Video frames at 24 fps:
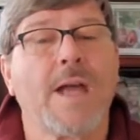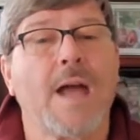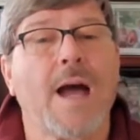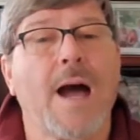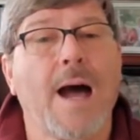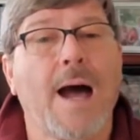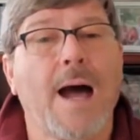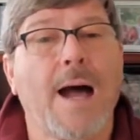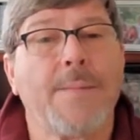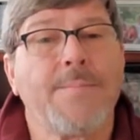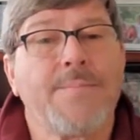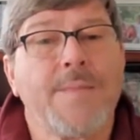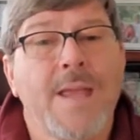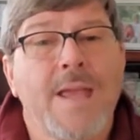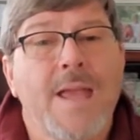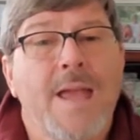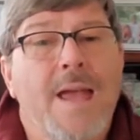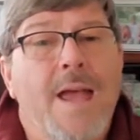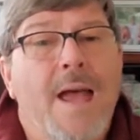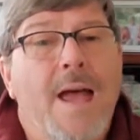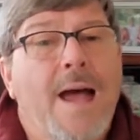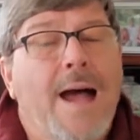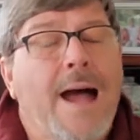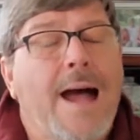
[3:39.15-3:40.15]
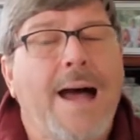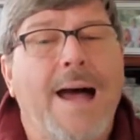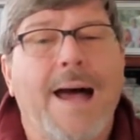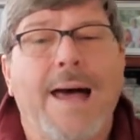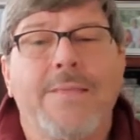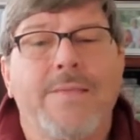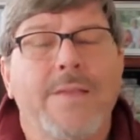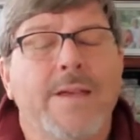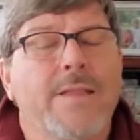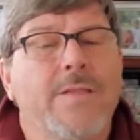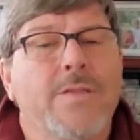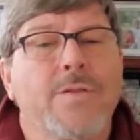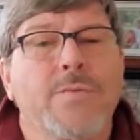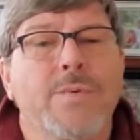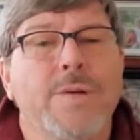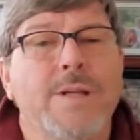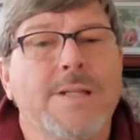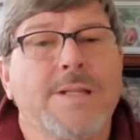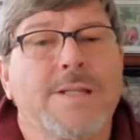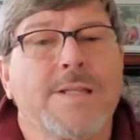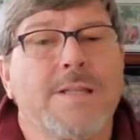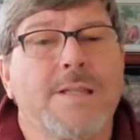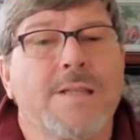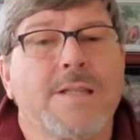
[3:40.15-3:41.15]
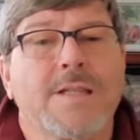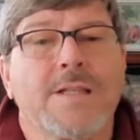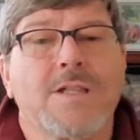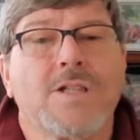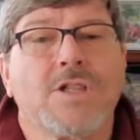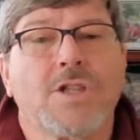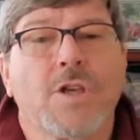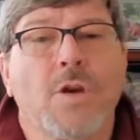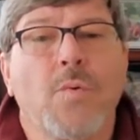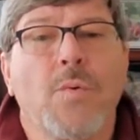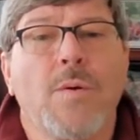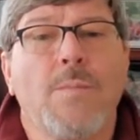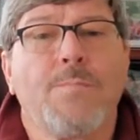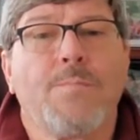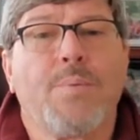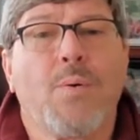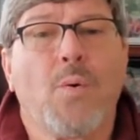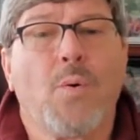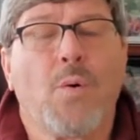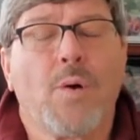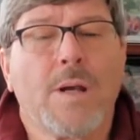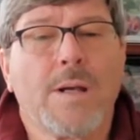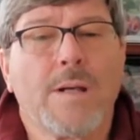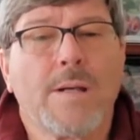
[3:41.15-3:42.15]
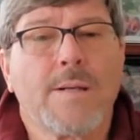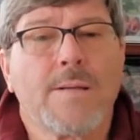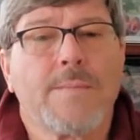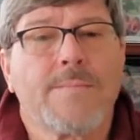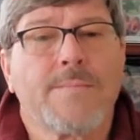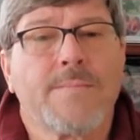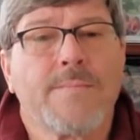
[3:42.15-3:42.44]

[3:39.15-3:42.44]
God. I think the reason this is so important